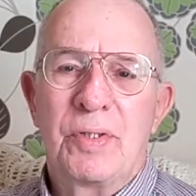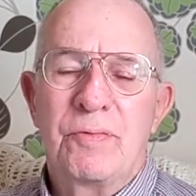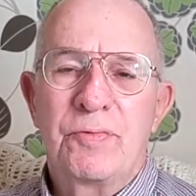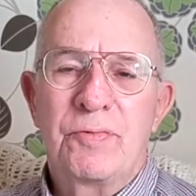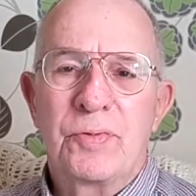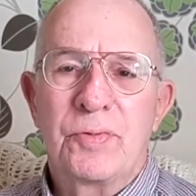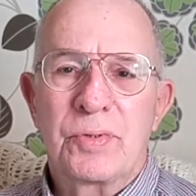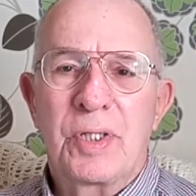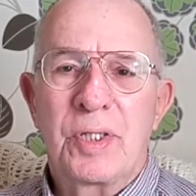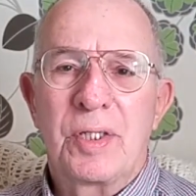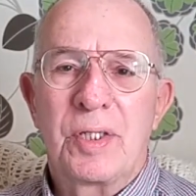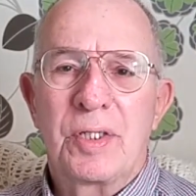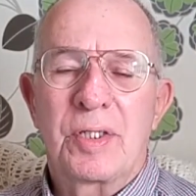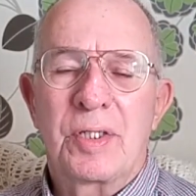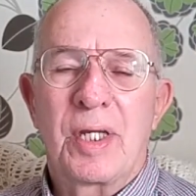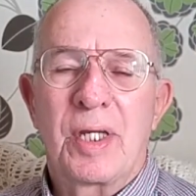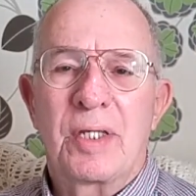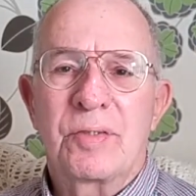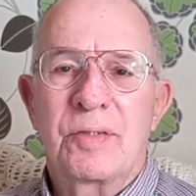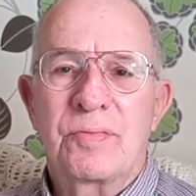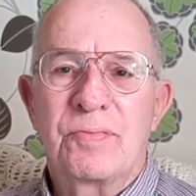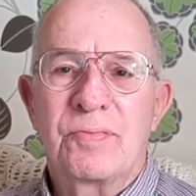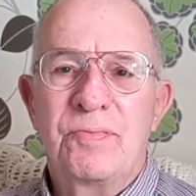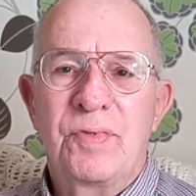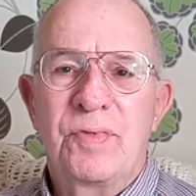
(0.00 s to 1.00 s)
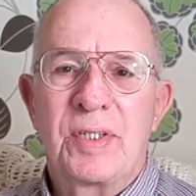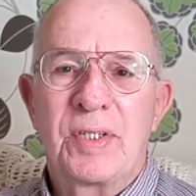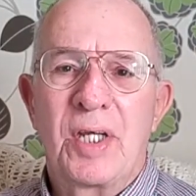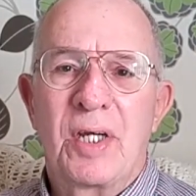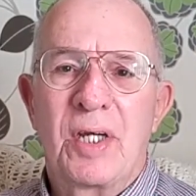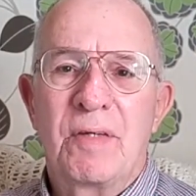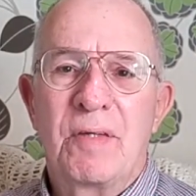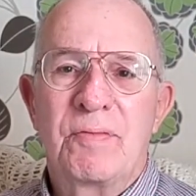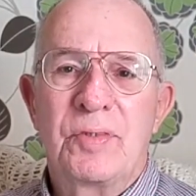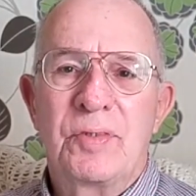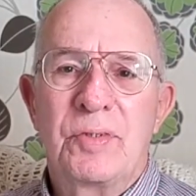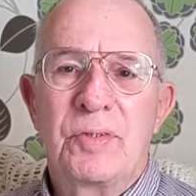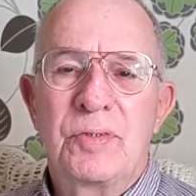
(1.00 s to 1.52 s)
it 14,000
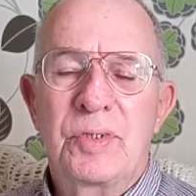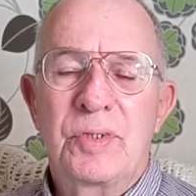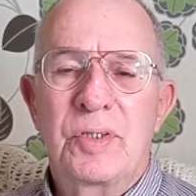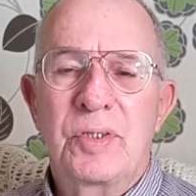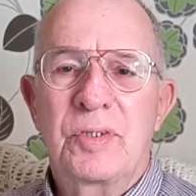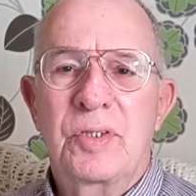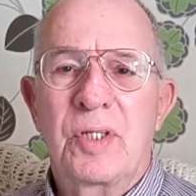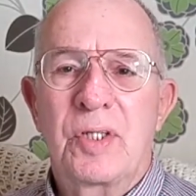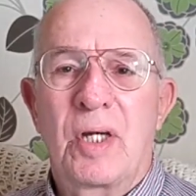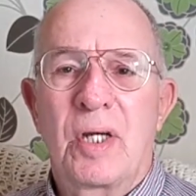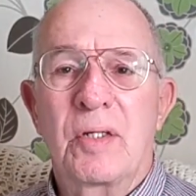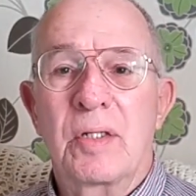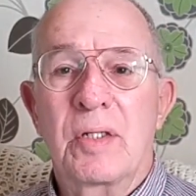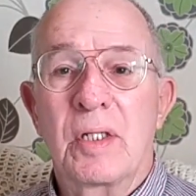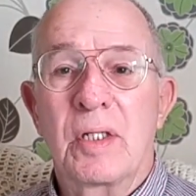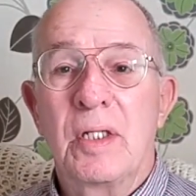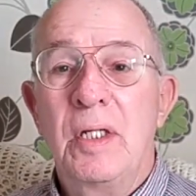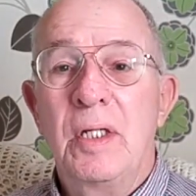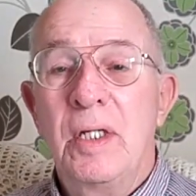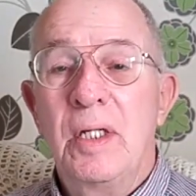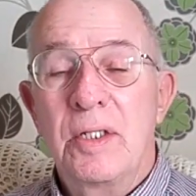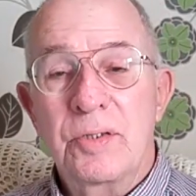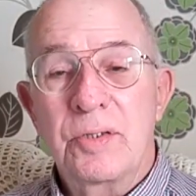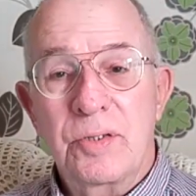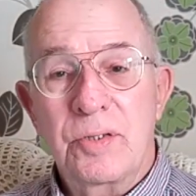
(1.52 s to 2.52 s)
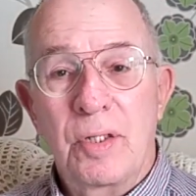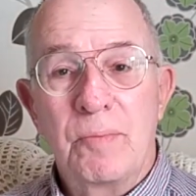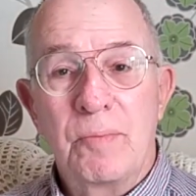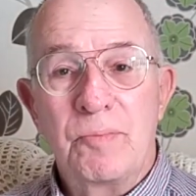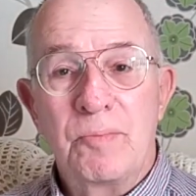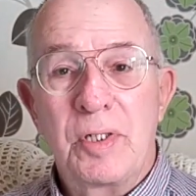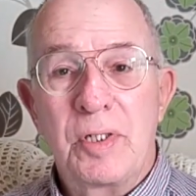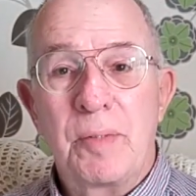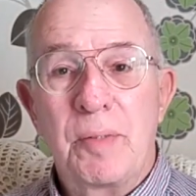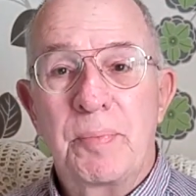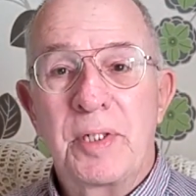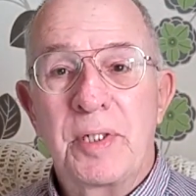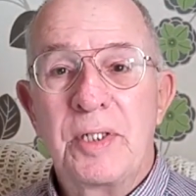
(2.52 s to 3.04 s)
video views in total. So I'm
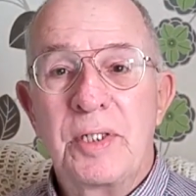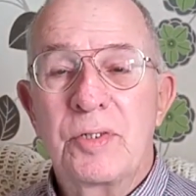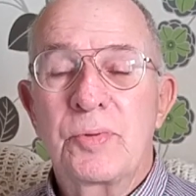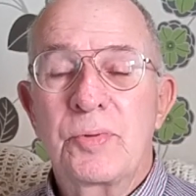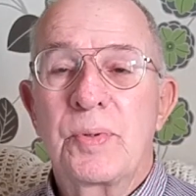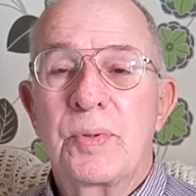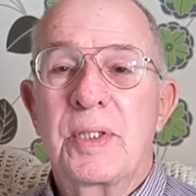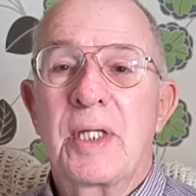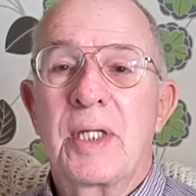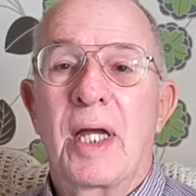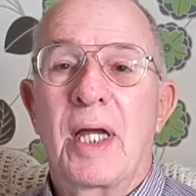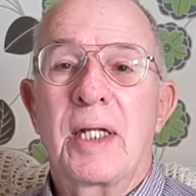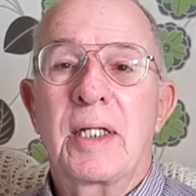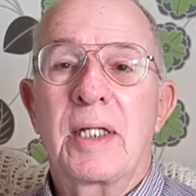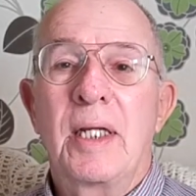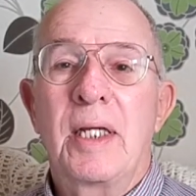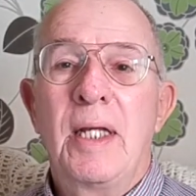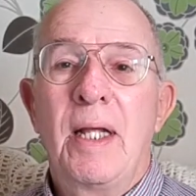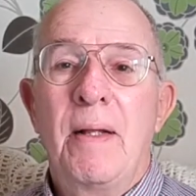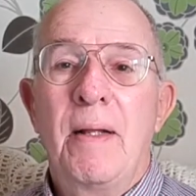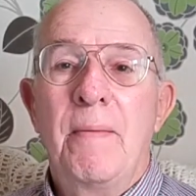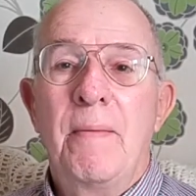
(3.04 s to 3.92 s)
really pleased with that.